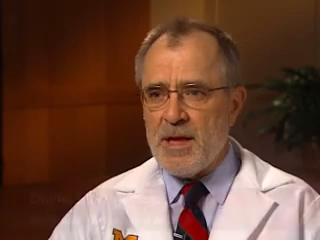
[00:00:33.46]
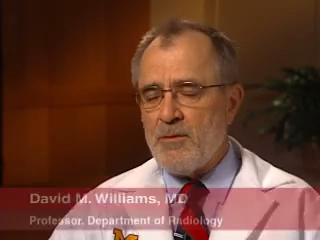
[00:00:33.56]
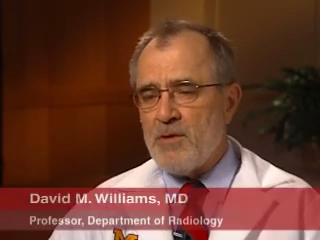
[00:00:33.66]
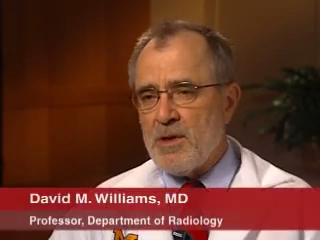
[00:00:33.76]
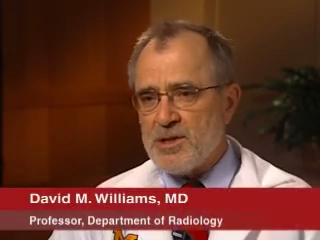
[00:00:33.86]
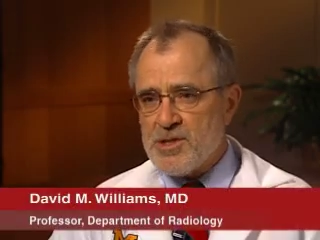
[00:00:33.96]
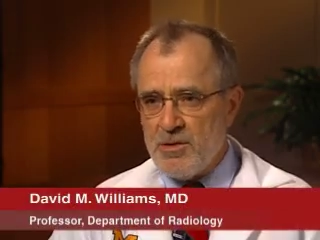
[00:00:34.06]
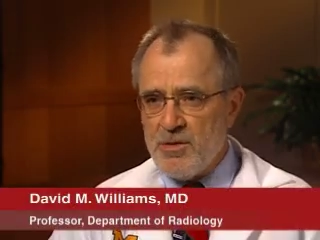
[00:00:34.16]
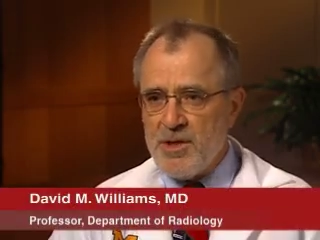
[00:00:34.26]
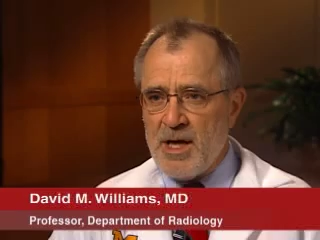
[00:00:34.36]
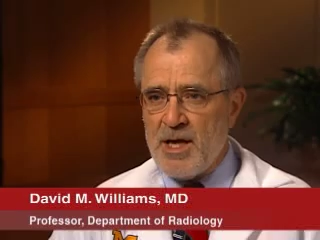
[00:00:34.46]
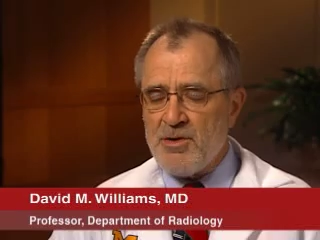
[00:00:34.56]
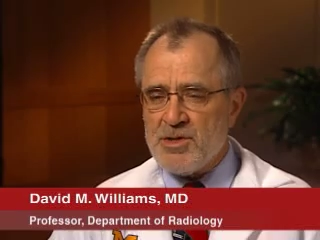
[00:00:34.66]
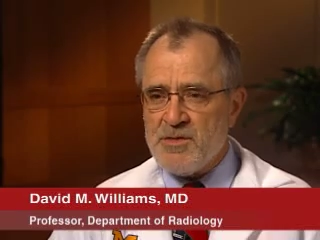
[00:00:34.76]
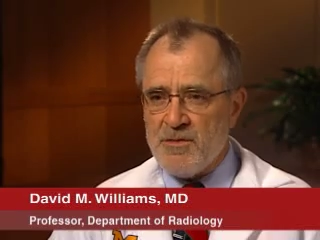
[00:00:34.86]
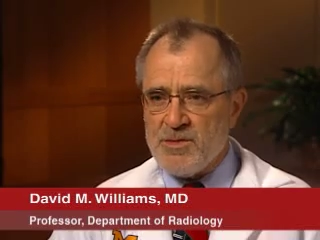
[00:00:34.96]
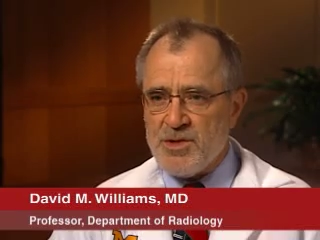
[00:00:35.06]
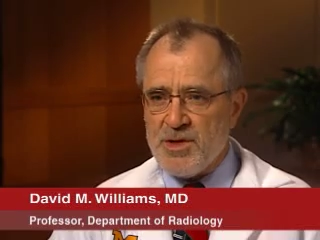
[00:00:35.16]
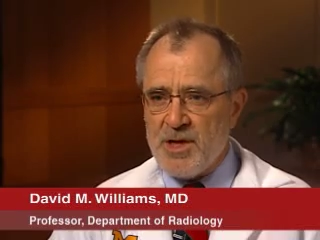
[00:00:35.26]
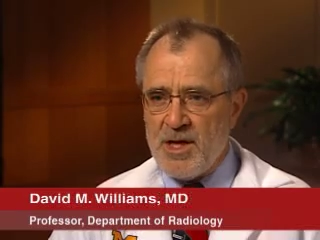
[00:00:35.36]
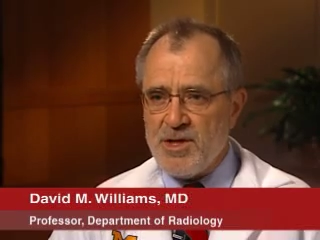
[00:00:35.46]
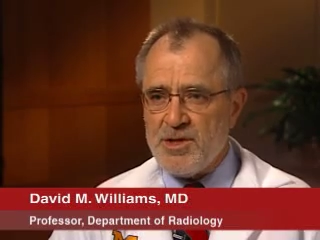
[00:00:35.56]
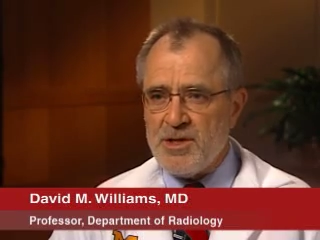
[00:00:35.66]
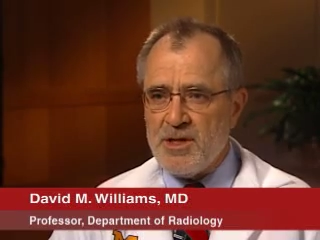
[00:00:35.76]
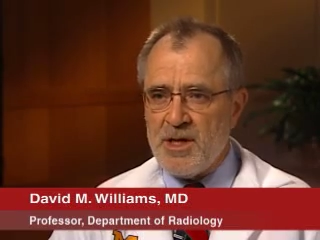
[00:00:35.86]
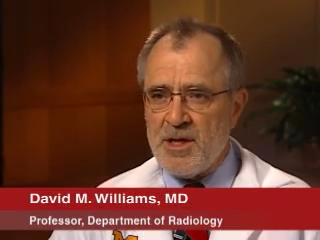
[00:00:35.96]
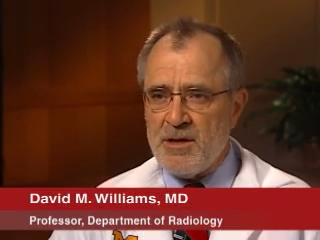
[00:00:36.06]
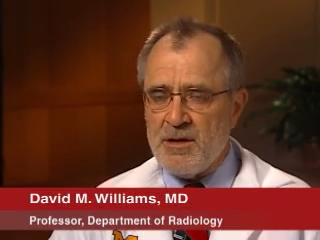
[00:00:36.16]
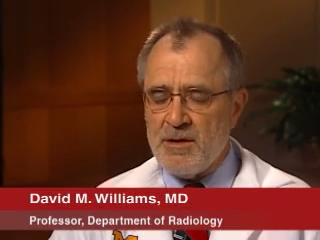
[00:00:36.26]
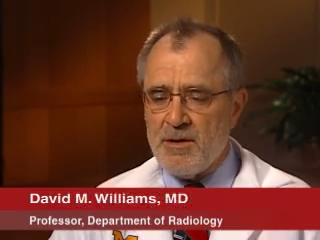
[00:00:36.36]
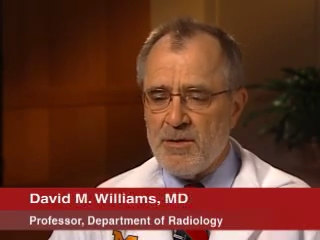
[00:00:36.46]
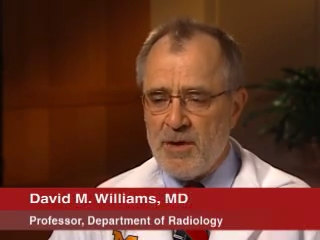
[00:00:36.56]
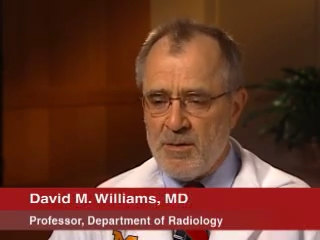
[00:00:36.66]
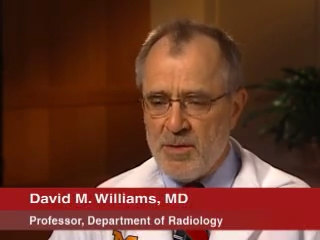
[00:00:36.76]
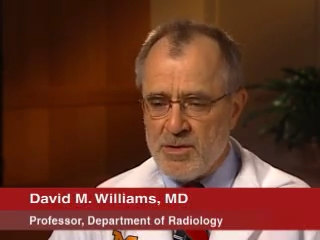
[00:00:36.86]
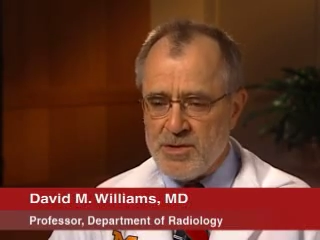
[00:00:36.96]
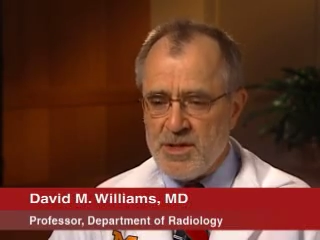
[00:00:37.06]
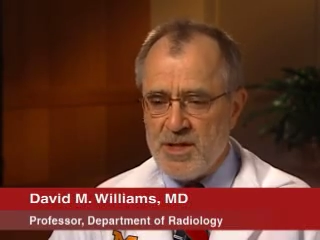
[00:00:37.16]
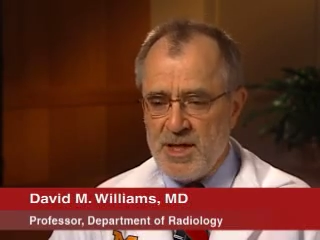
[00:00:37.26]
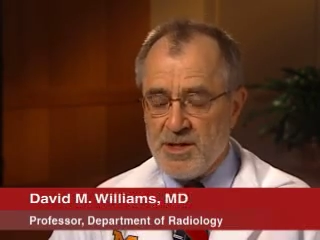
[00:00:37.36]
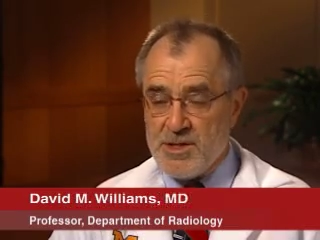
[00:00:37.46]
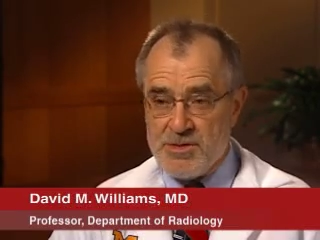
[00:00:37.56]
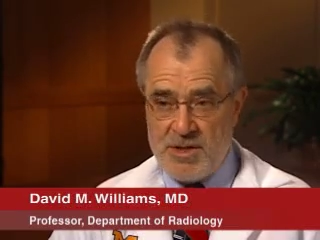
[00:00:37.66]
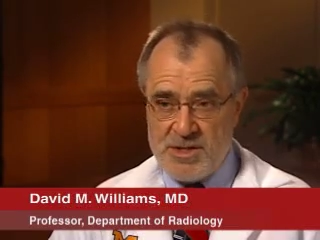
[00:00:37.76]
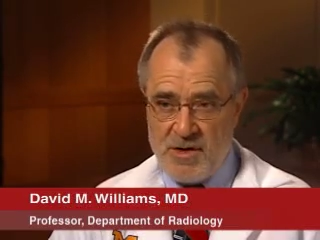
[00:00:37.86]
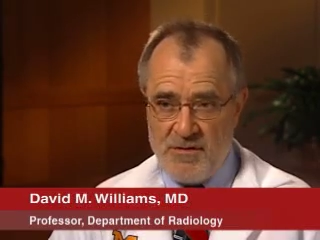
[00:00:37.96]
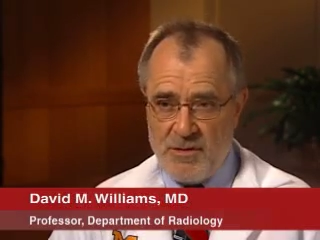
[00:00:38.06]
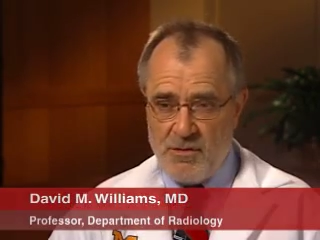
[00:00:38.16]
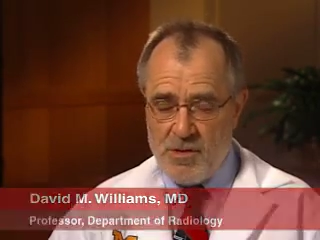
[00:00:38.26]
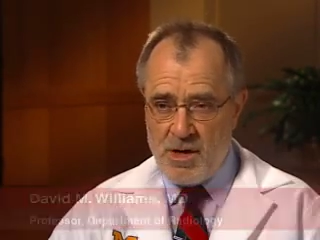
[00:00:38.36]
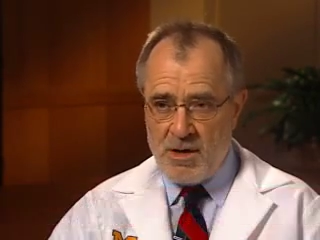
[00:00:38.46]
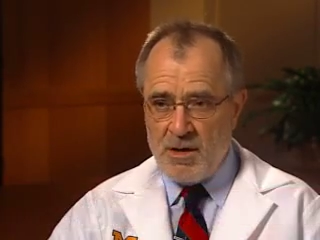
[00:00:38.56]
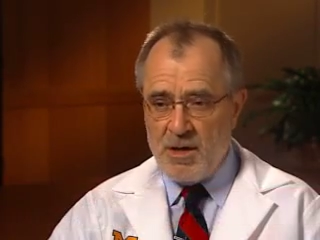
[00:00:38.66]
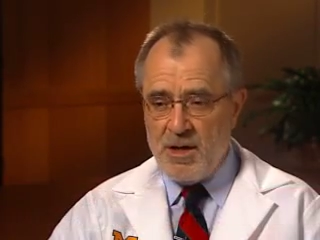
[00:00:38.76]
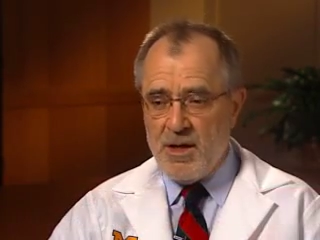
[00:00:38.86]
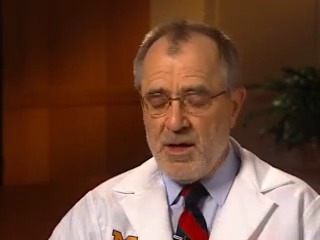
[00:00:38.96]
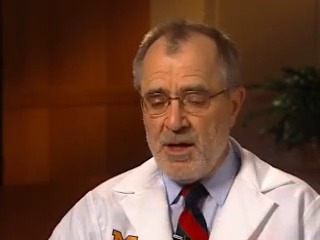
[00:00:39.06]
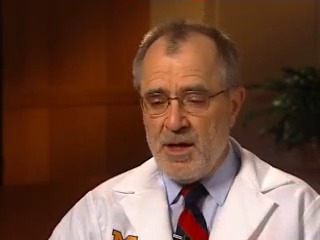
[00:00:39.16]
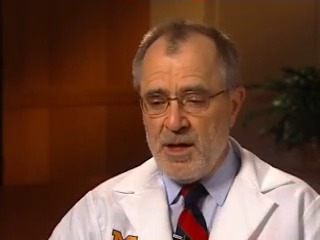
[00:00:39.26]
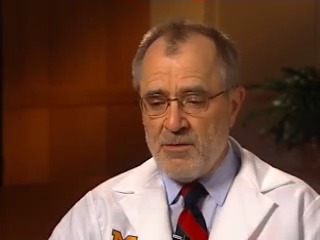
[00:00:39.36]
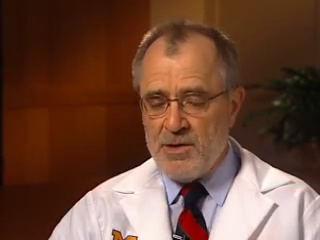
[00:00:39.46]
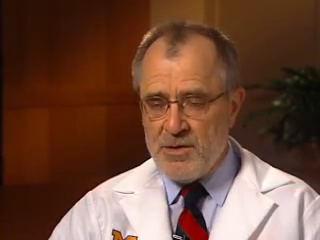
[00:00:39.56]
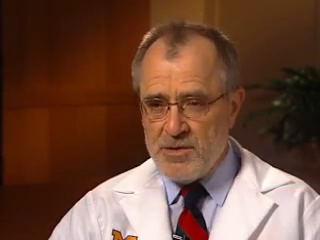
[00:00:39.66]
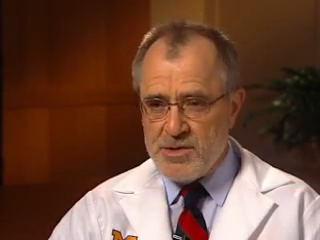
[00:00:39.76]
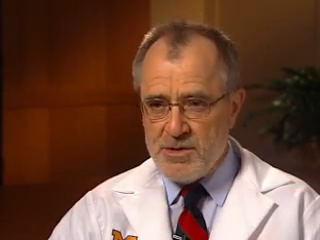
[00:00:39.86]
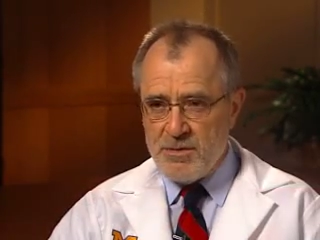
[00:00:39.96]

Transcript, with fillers: That will exclude the aneurysm from circulation and thrombose it, take the stress off the wall and reduce